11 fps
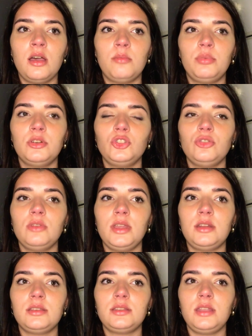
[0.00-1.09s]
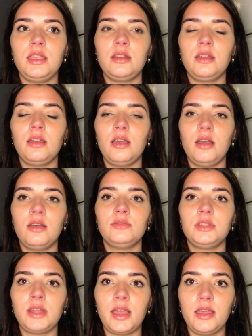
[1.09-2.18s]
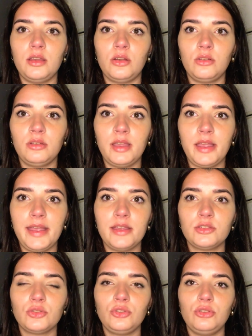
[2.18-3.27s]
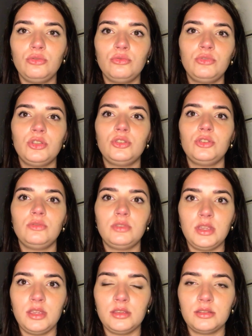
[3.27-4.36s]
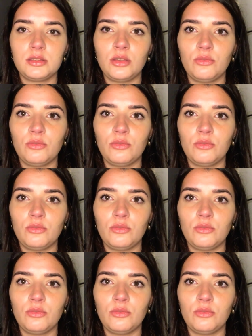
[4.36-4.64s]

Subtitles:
put you in a state of denial, hassle you to do things,